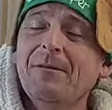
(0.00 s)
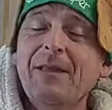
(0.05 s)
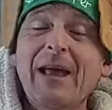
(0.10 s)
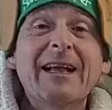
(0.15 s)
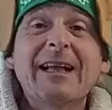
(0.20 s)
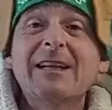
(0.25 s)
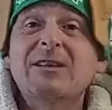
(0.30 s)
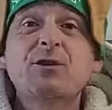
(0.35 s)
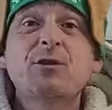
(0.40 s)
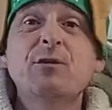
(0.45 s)

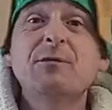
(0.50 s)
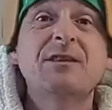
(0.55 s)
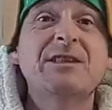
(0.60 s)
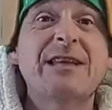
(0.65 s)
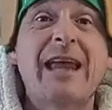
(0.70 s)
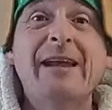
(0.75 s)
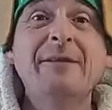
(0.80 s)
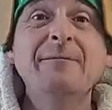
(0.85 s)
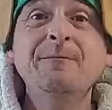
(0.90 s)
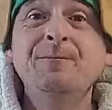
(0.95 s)
That gets another
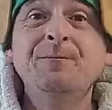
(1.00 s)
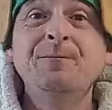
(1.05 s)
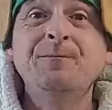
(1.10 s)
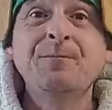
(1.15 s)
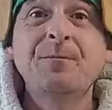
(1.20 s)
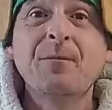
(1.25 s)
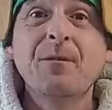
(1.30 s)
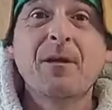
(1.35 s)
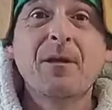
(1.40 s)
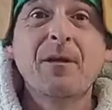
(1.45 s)
10.
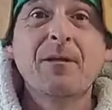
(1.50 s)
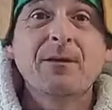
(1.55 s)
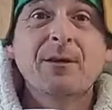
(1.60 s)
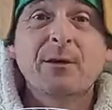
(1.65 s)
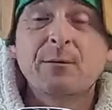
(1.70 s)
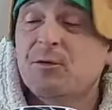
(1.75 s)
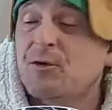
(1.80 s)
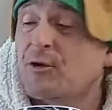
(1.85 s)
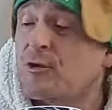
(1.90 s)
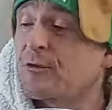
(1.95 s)

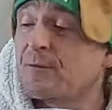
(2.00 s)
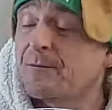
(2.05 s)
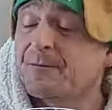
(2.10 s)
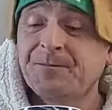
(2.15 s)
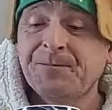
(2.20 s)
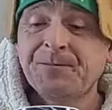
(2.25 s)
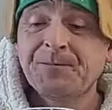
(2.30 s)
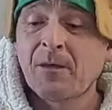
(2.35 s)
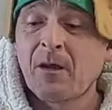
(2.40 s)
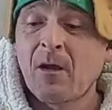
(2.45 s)
Them just,
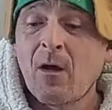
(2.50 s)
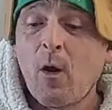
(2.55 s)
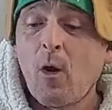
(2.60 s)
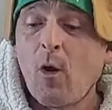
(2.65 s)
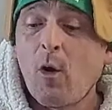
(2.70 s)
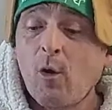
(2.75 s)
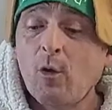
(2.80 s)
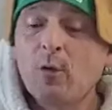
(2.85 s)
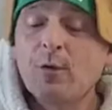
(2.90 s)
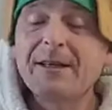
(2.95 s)

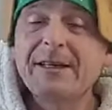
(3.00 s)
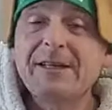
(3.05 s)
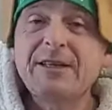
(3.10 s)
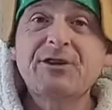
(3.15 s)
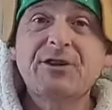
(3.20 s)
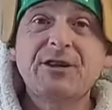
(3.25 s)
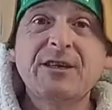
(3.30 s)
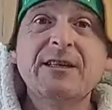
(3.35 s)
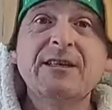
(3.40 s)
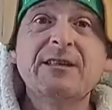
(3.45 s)
all
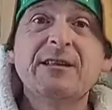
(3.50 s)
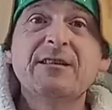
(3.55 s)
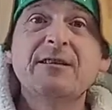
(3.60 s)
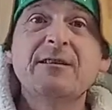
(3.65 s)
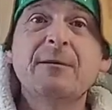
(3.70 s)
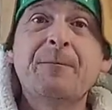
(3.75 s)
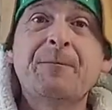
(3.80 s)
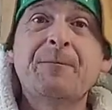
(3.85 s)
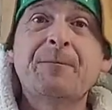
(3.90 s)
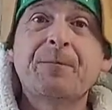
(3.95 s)
these
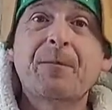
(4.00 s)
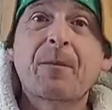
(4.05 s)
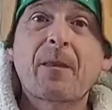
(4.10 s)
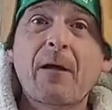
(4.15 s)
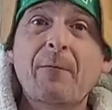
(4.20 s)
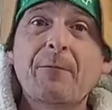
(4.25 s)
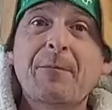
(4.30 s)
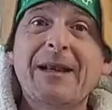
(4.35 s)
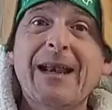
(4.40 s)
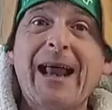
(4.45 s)
cheeses
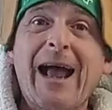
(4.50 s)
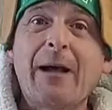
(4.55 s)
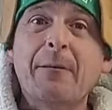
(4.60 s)
have been